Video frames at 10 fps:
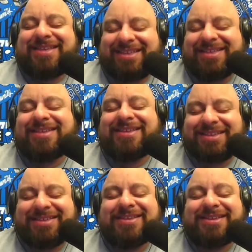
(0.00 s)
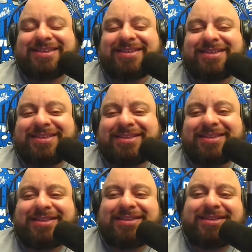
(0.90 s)

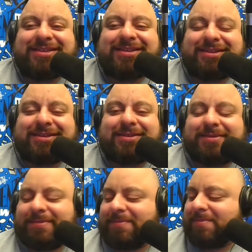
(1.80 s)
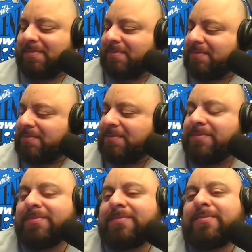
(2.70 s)

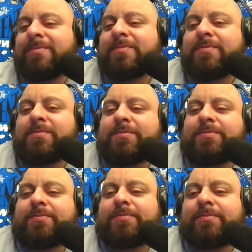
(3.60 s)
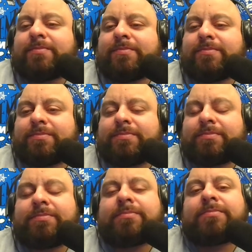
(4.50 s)

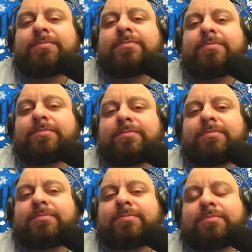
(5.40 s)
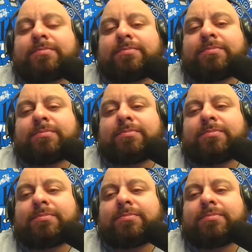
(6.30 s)

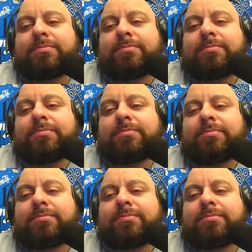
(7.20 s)
No words are spoken by the person on screen.